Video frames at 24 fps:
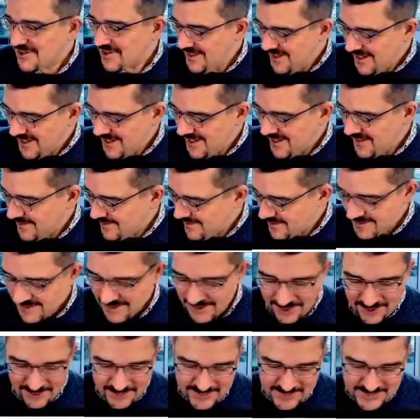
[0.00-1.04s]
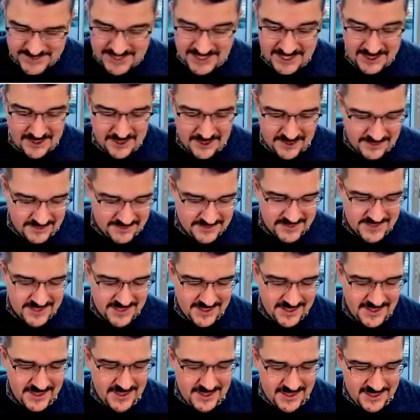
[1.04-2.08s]
What is it? Arthur C. Clarke, who said
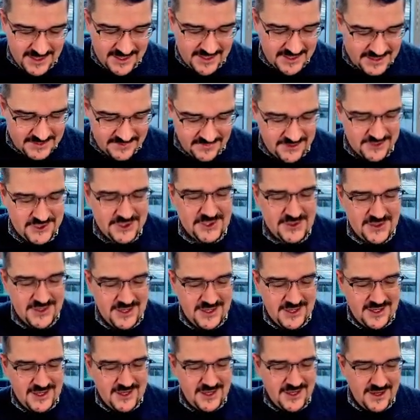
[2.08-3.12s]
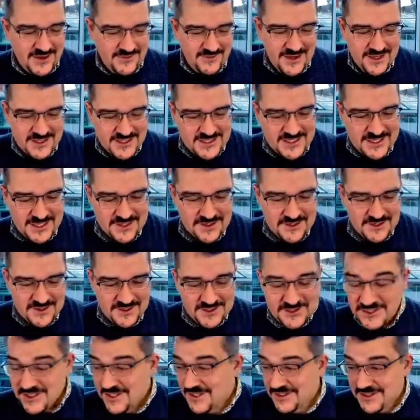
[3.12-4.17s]
any sufficiently advanced
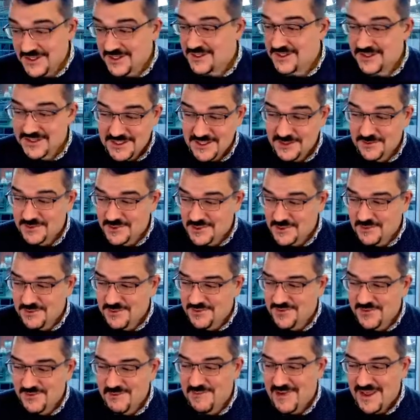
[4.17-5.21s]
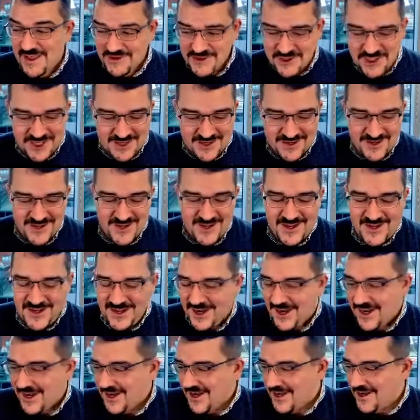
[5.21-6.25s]
technology is indistinguishable from magic.
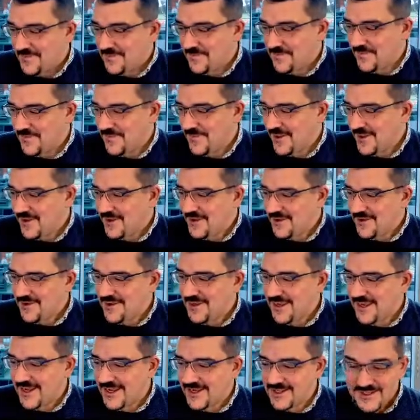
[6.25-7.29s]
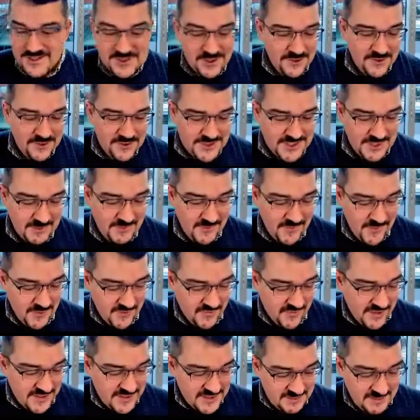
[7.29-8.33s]
So some of your
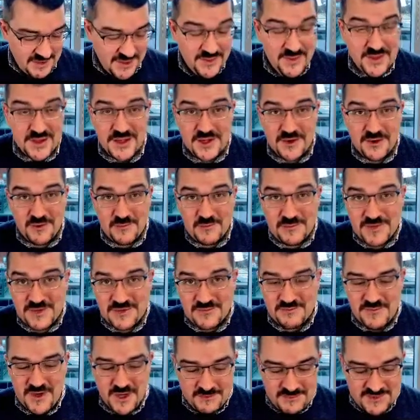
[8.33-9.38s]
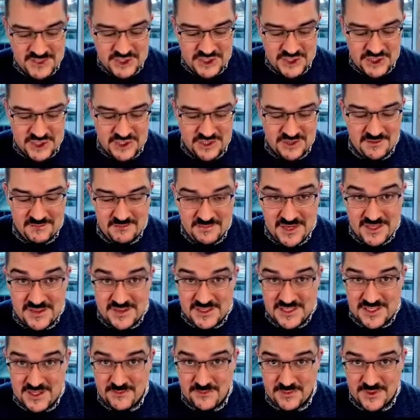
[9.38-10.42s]
friends may think you're a magician by the
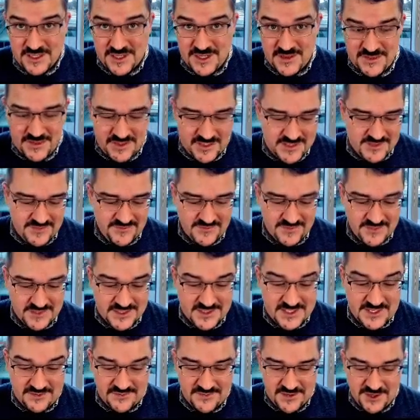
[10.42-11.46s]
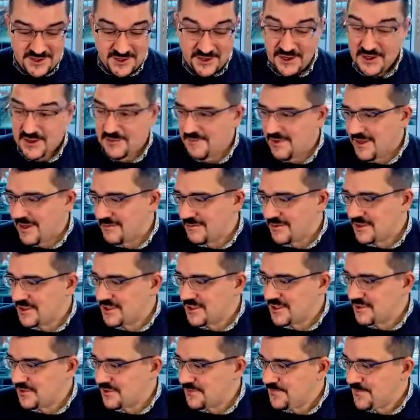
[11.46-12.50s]
time we're done this for the stuff that you're going to be able to
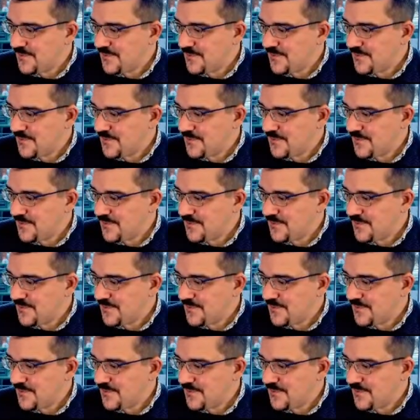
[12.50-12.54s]
do.